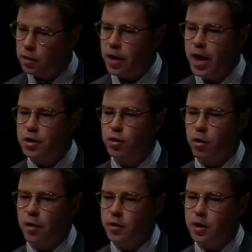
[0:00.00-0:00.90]

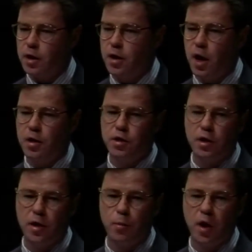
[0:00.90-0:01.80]
nature of the technology
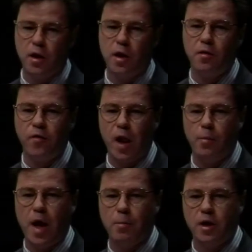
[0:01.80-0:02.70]
and the ability to
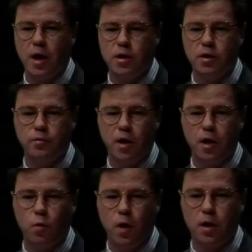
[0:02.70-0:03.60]
develop applications very
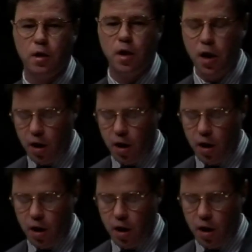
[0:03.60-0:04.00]
quickly.